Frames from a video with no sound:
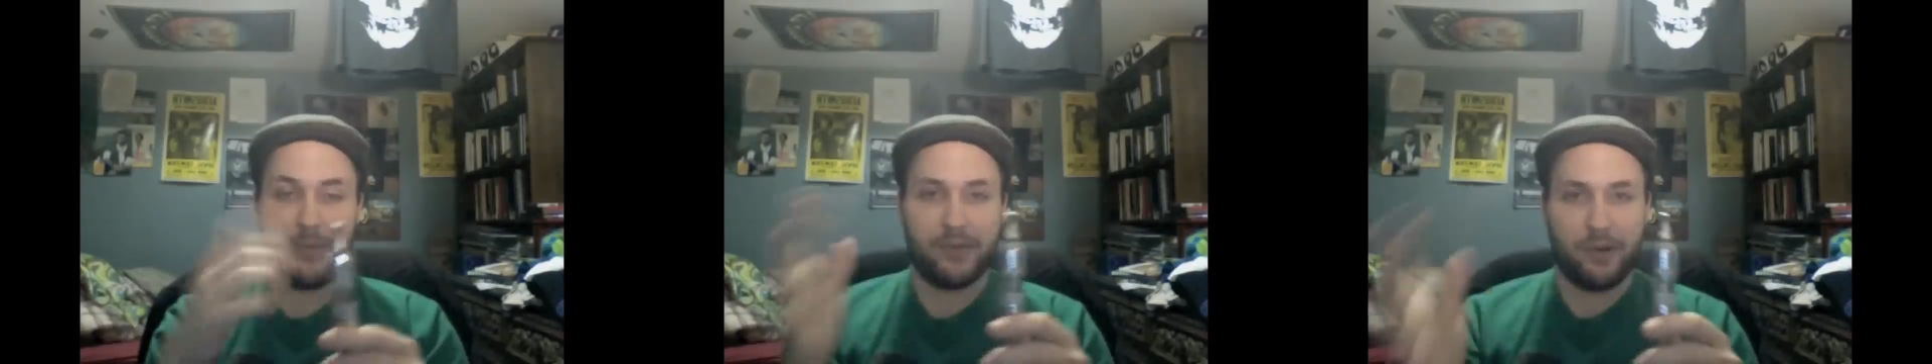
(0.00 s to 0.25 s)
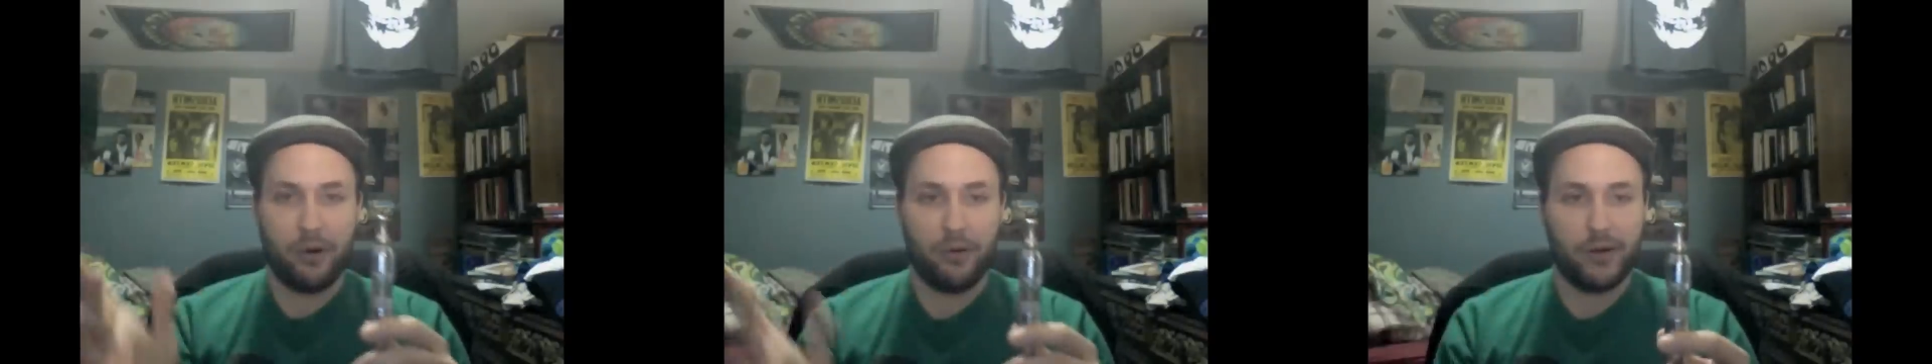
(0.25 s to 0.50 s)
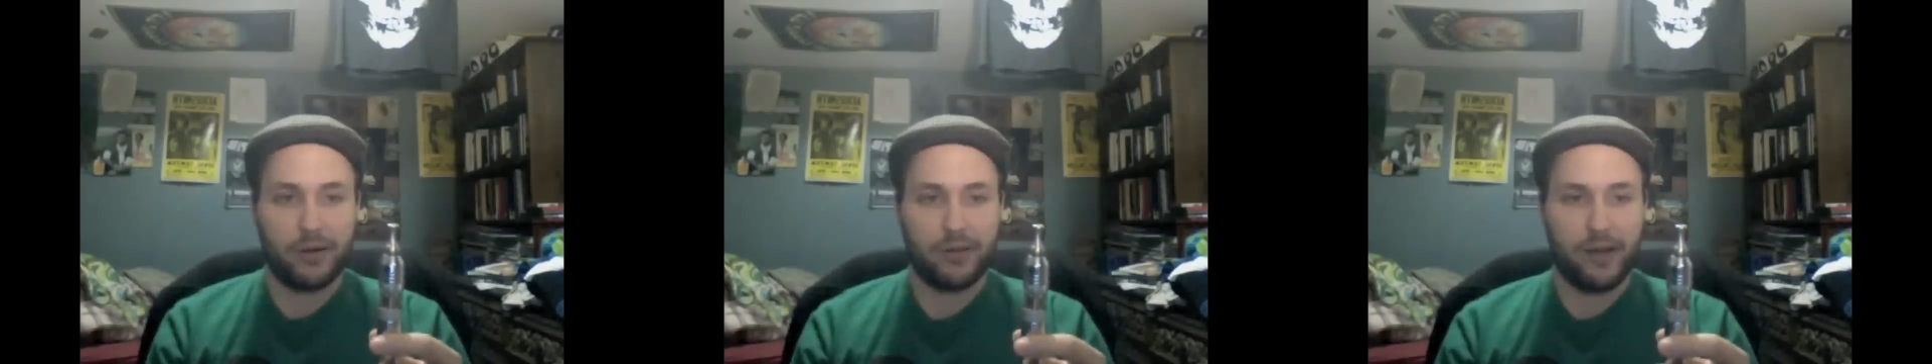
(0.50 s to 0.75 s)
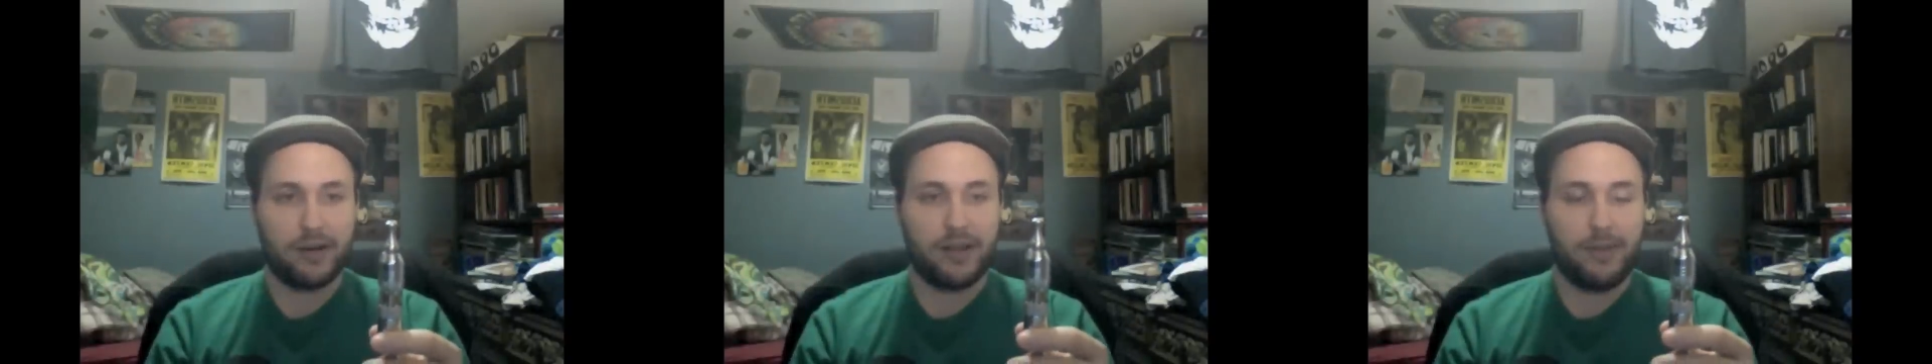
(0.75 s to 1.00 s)
There's an O-ring
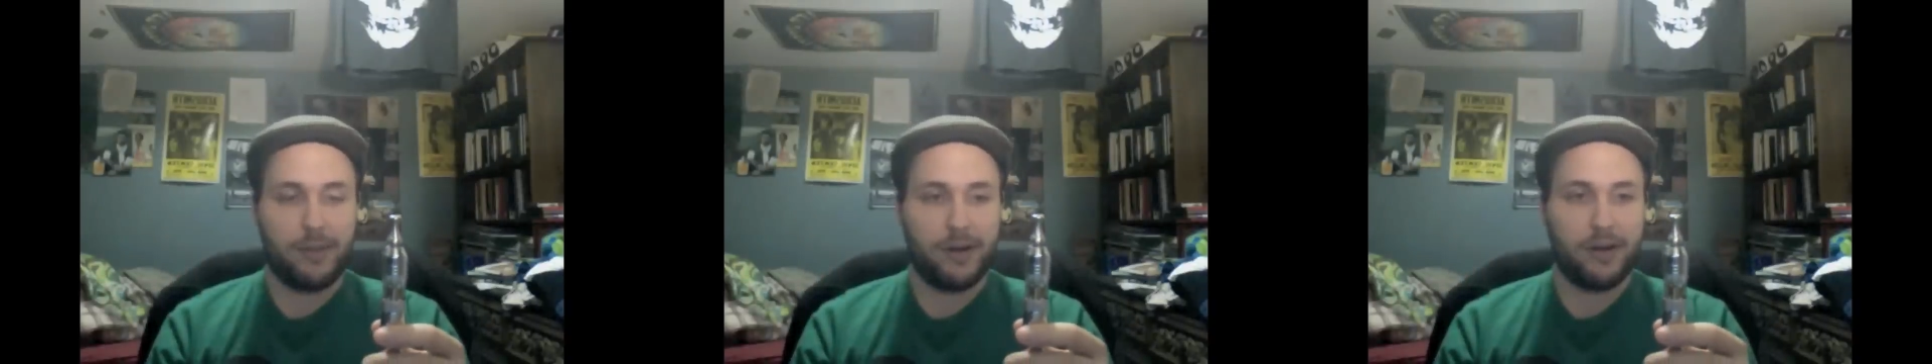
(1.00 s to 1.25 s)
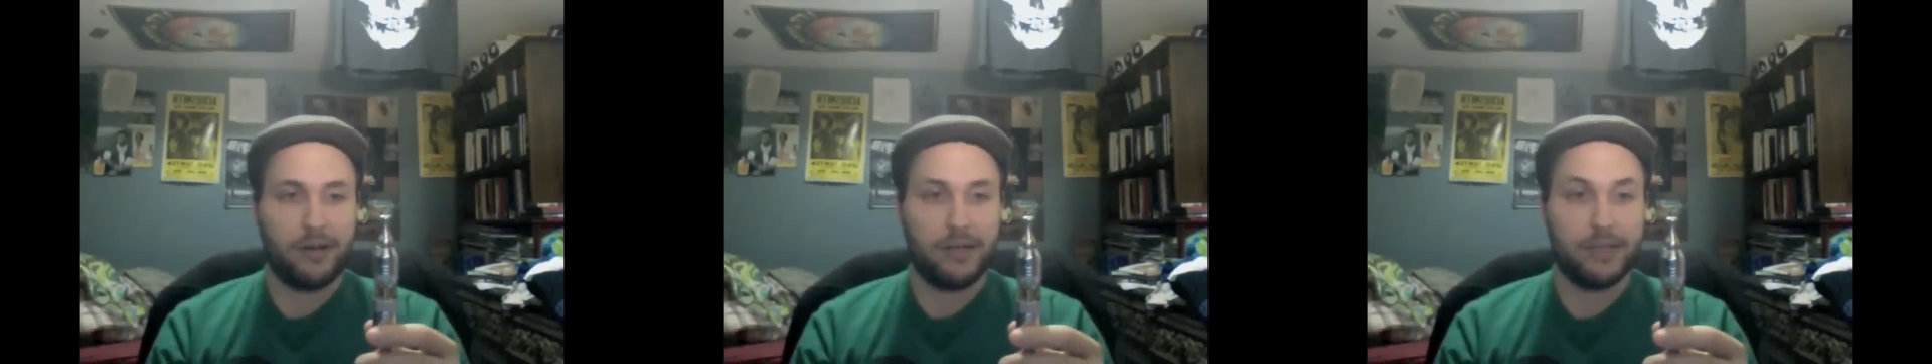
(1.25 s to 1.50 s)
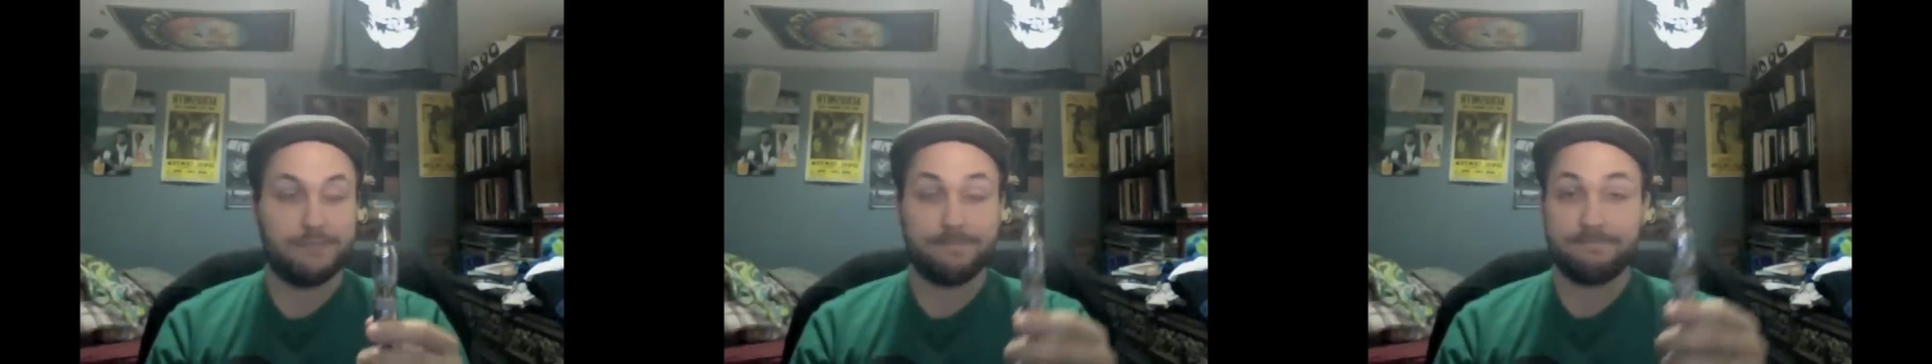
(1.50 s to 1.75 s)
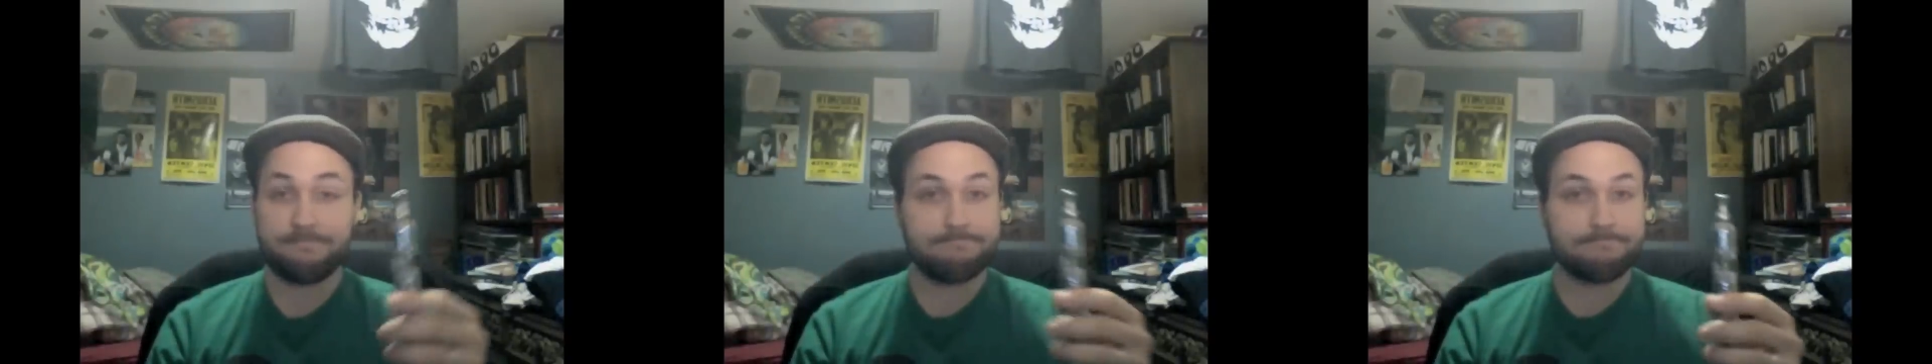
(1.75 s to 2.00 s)
there keeping it all in.
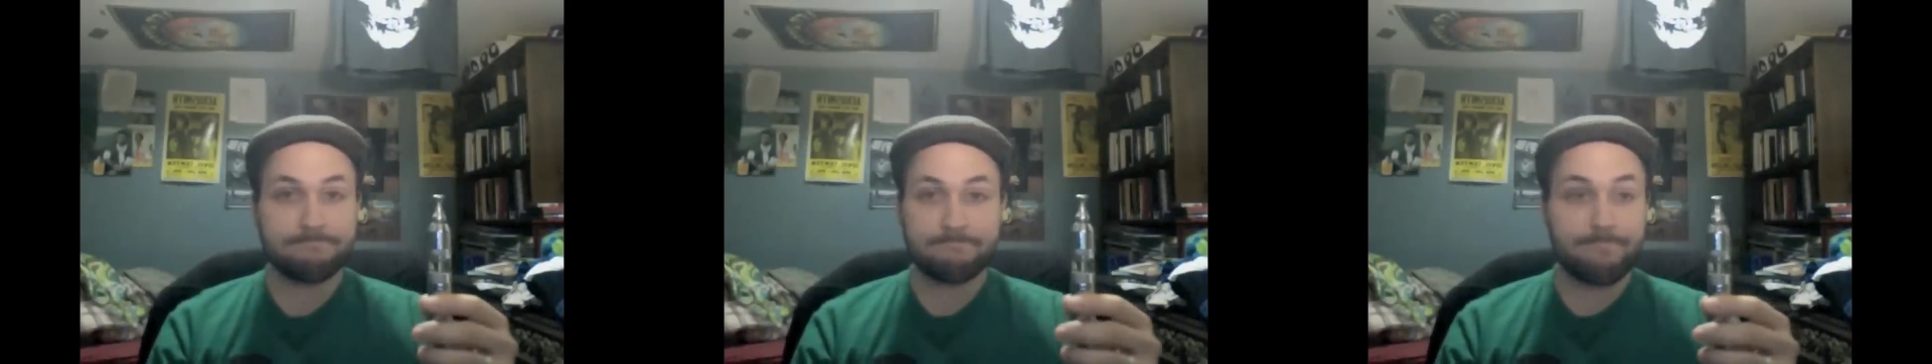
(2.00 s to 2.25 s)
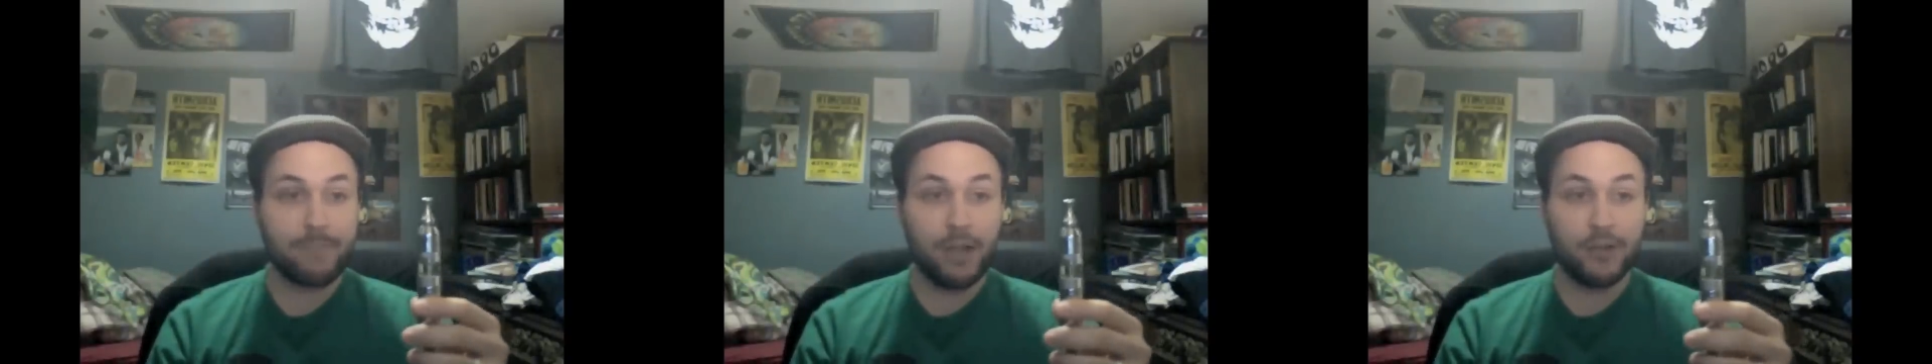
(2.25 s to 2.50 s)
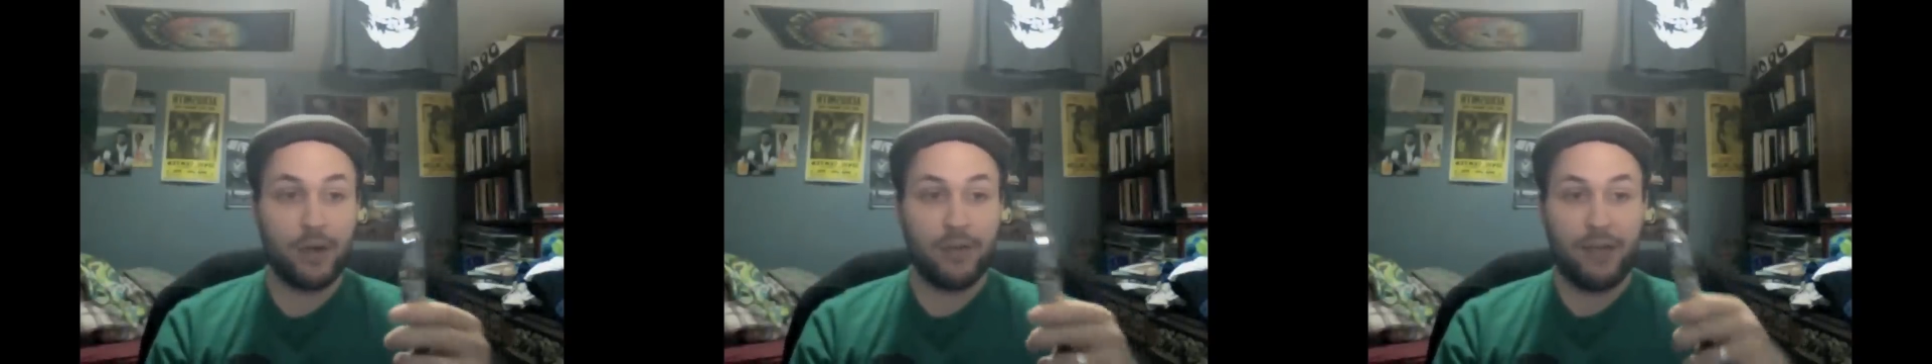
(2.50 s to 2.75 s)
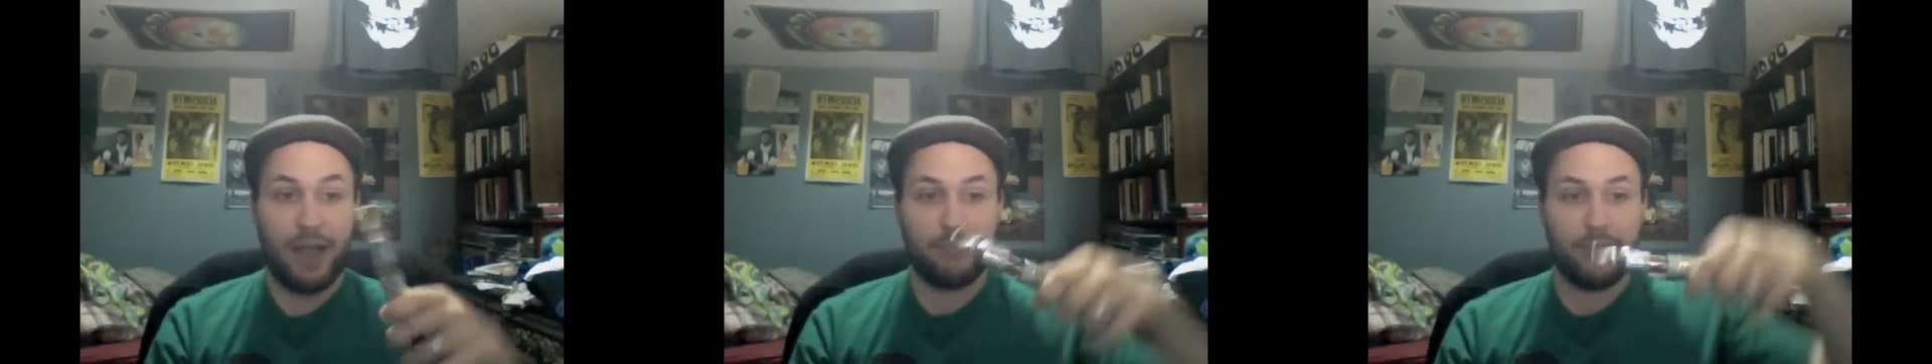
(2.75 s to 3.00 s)
So
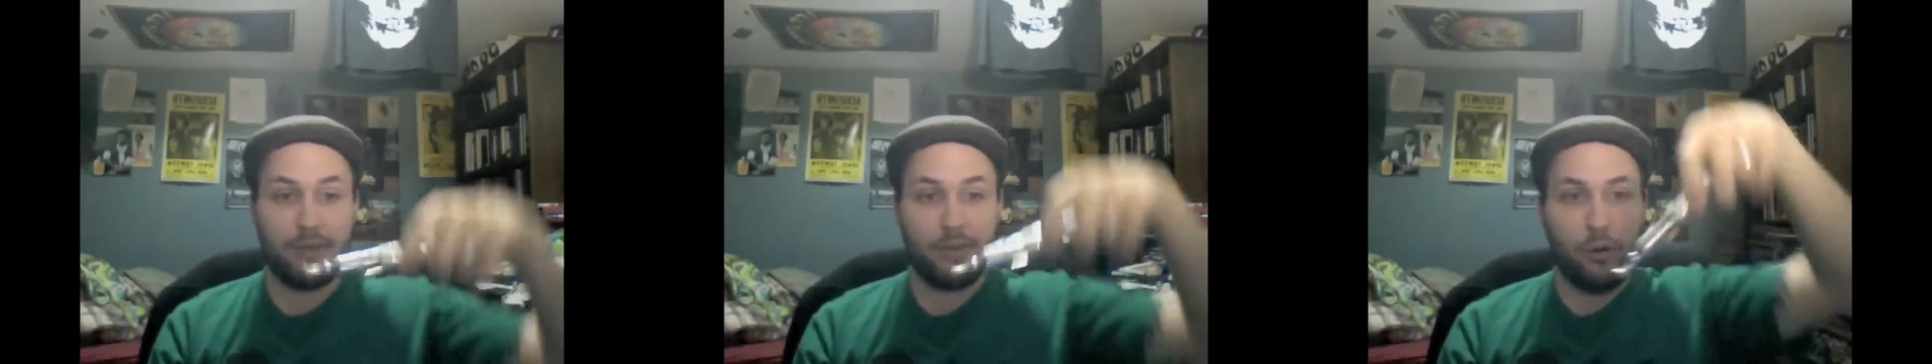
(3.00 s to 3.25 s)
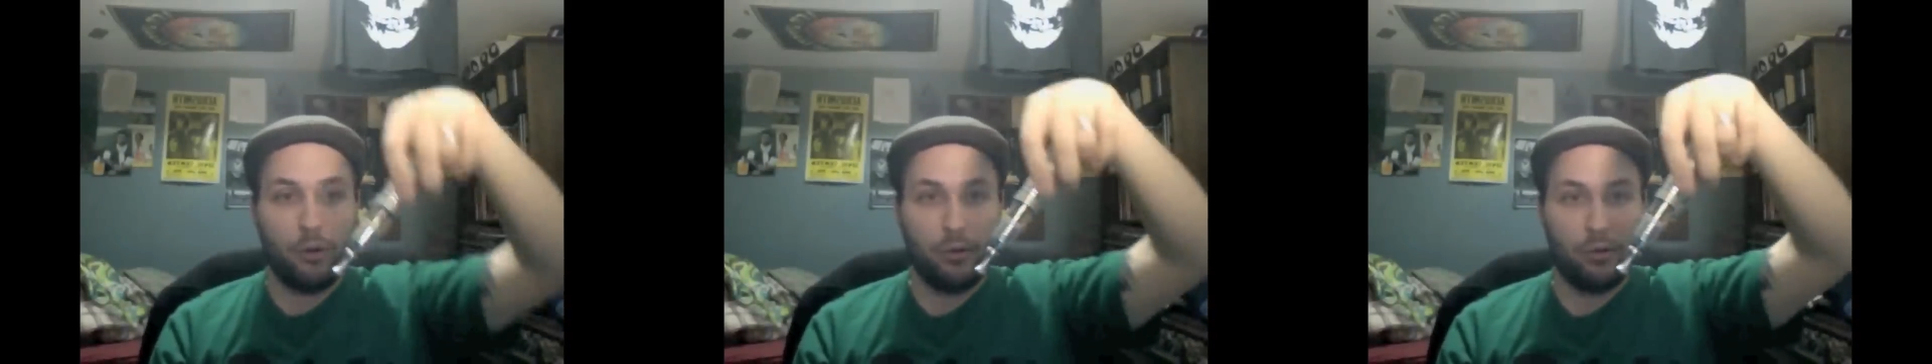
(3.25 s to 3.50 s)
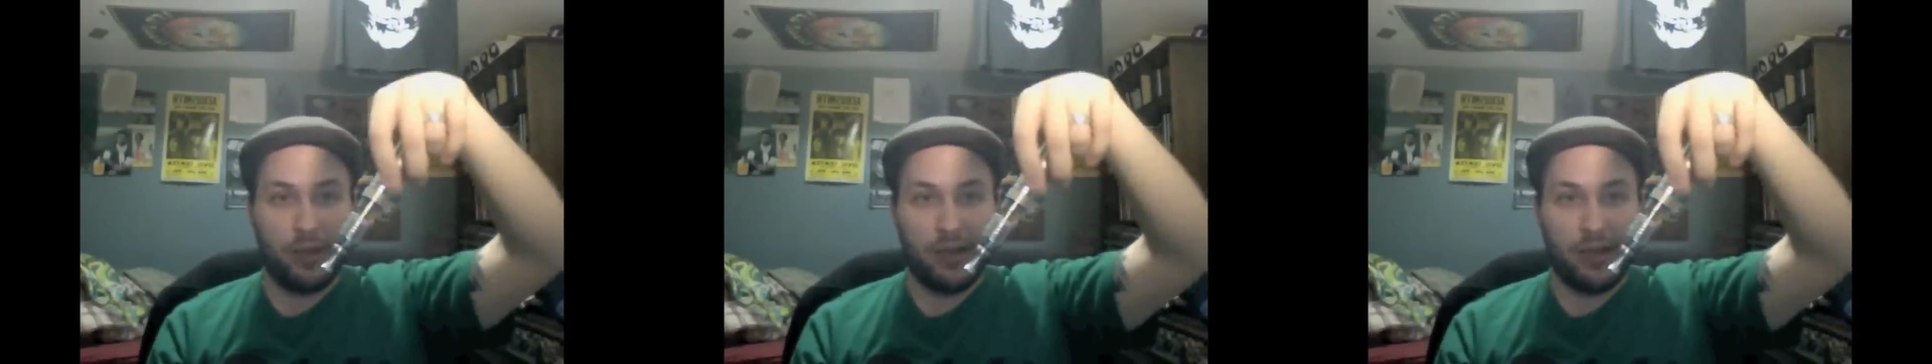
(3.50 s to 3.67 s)
I've emptied the whole thing